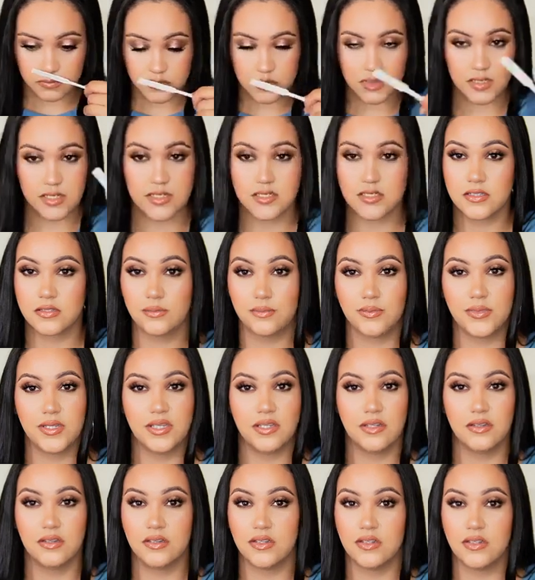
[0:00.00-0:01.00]
this to
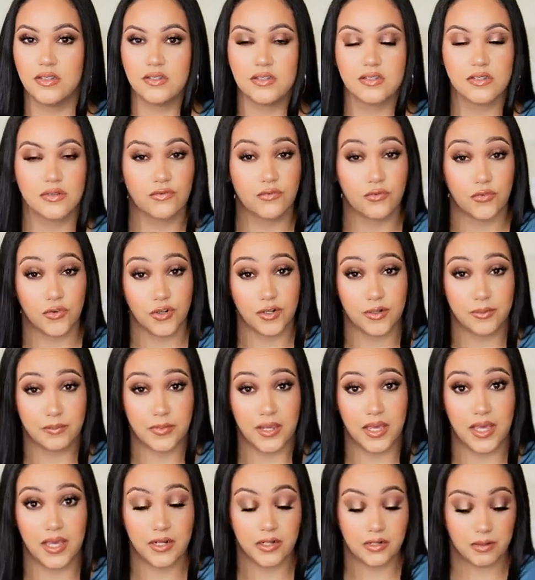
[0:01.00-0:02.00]
me is for a
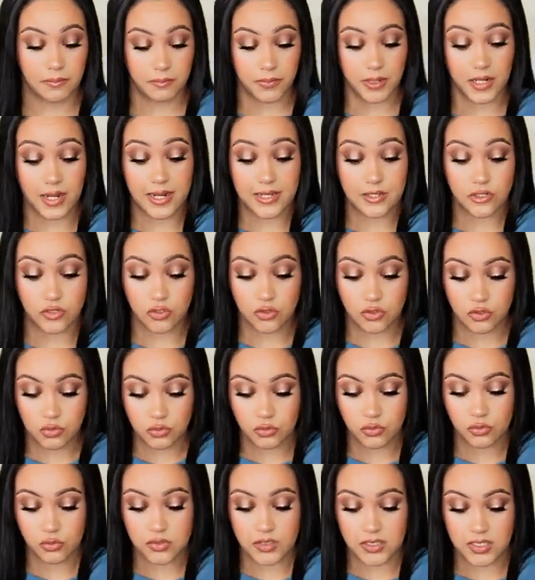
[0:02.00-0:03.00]
man. But I
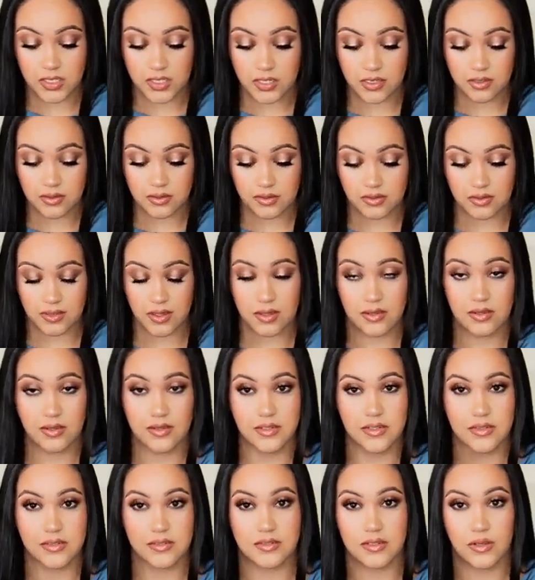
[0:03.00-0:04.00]
do think that it
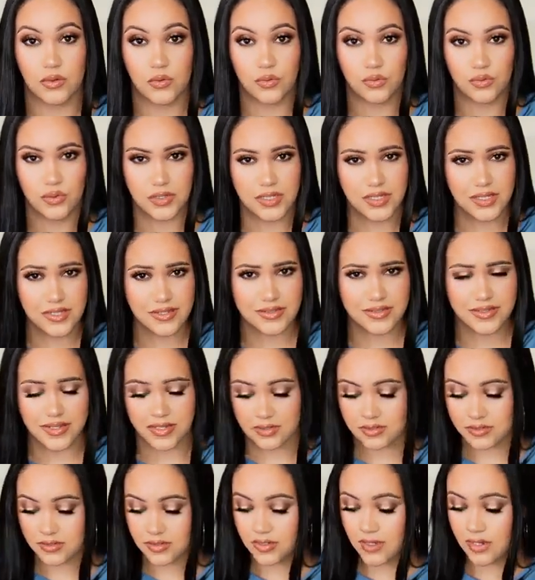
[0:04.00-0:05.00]
is really
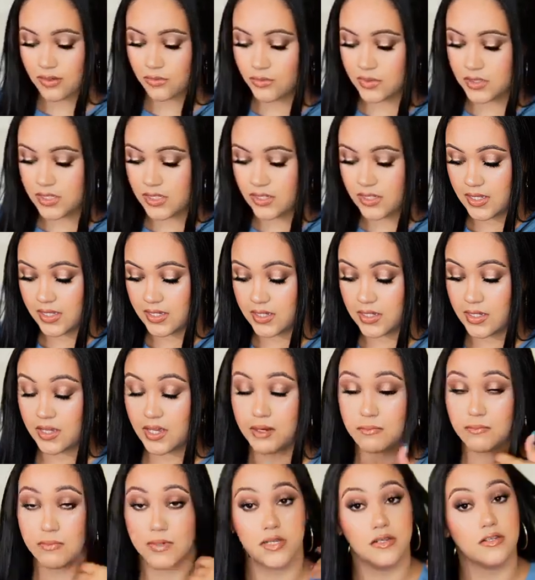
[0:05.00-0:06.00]
sexy. I really like it.
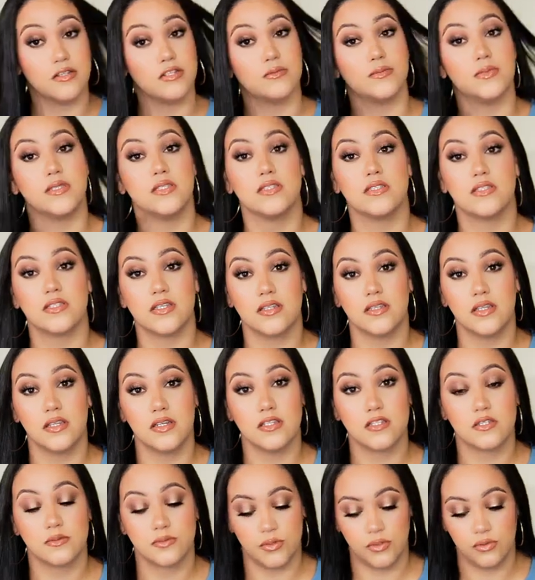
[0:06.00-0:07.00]
And my husband said that
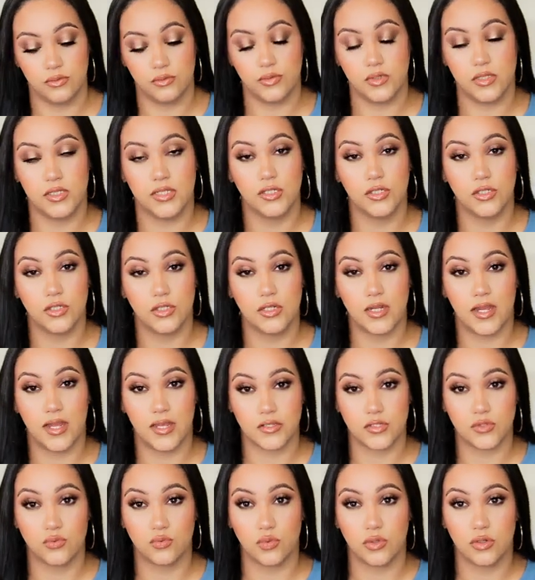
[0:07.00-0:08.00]
it smelled really good
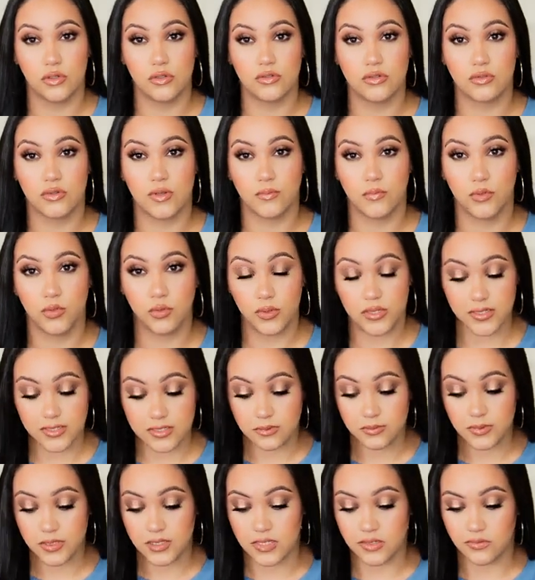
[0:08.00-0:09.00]
as well. So I'm going
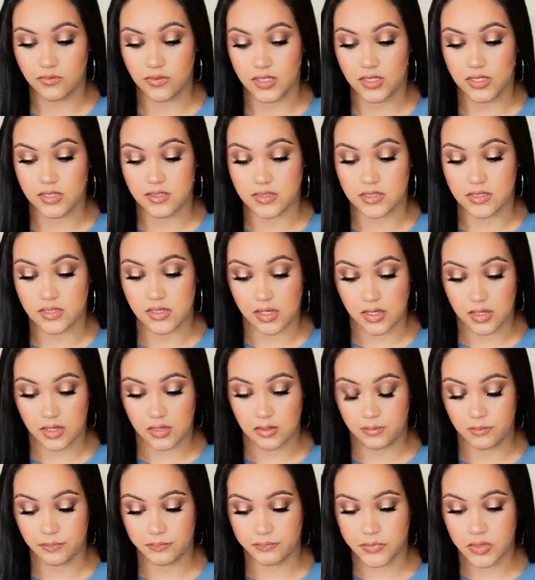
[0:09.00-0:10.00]
to be giving it to
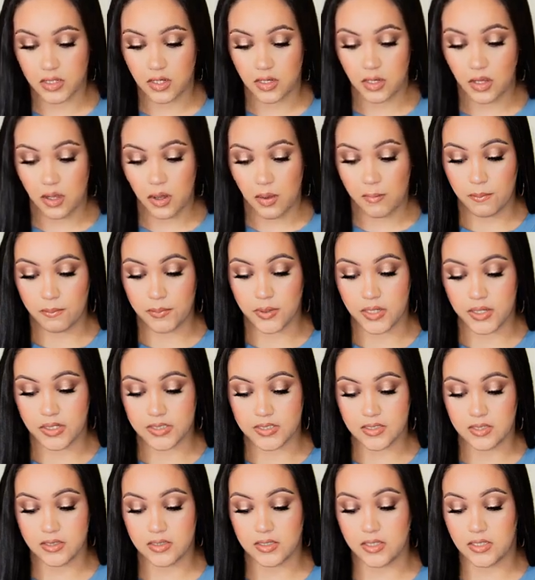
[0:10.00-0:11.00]
him.
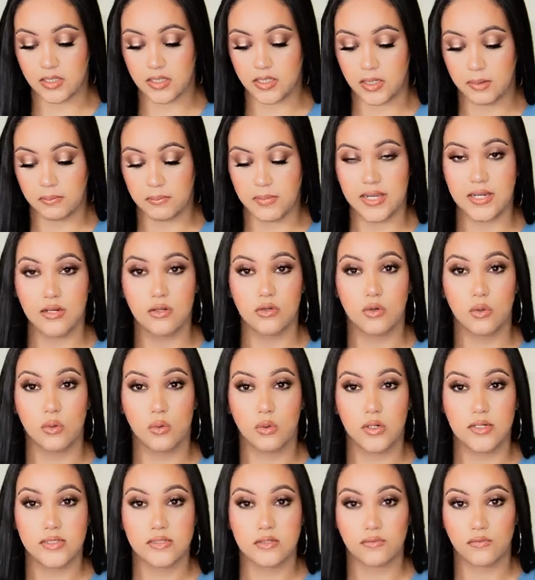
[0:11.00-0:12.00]
But the main
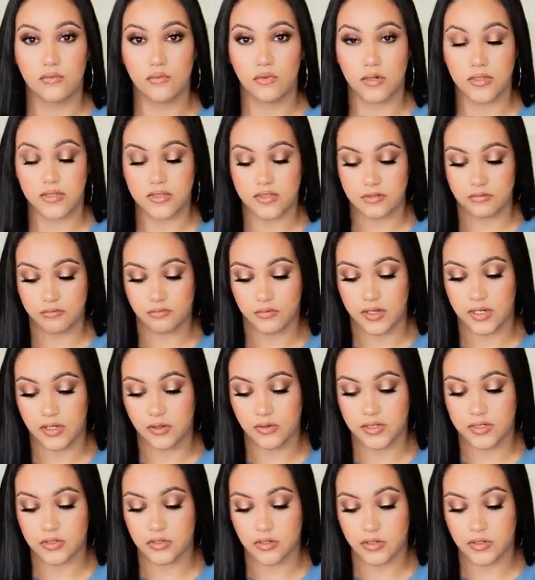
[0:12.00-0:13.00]
accords for this
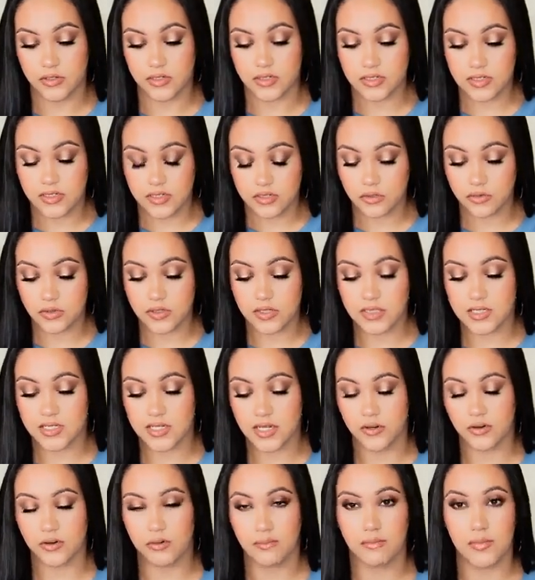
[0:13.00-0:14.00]
fragrance are citrus,
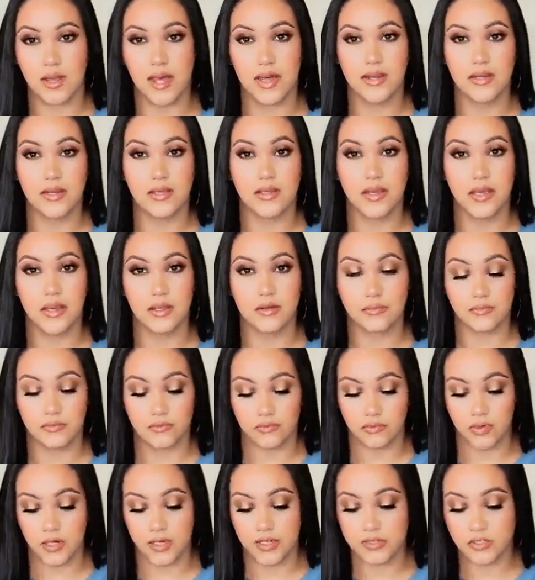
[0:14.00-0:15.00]
aromatic, and
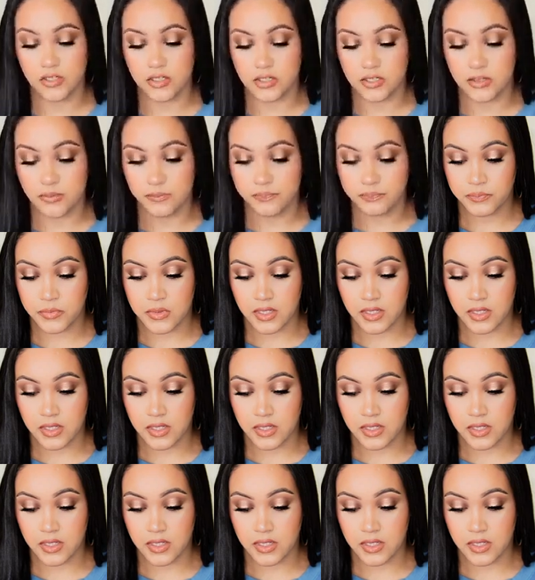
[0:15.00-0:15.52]
fresh.